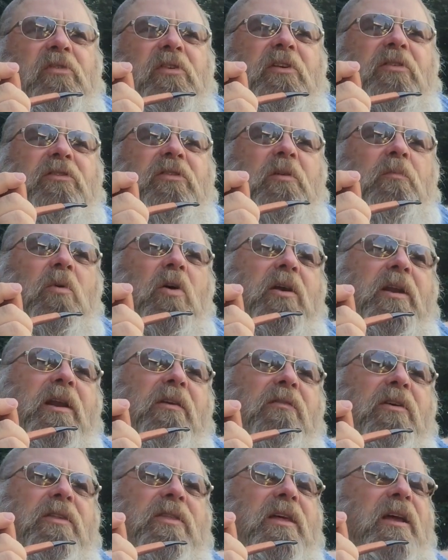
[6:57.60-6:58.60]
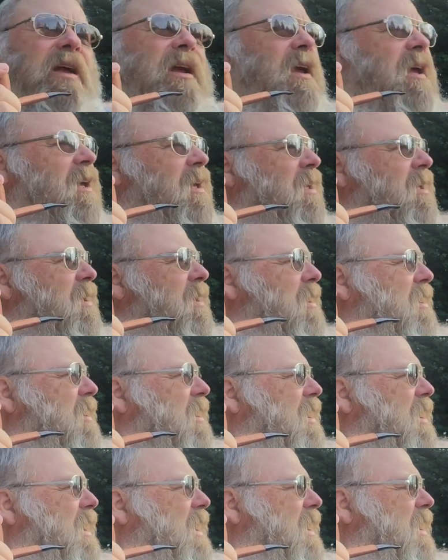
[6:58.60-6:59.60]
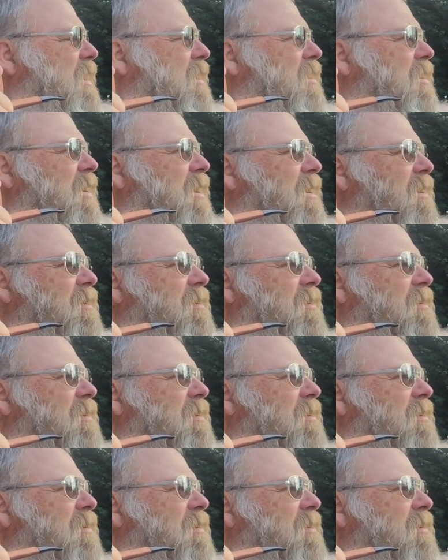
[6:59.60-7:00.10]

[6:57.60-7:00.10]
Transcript: system on everything. And